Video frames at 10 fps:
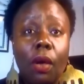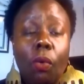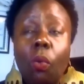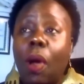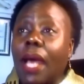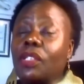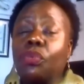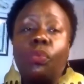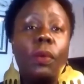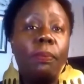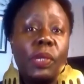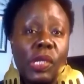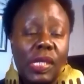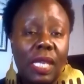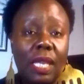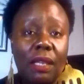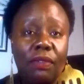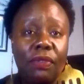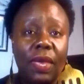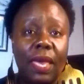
What we perceive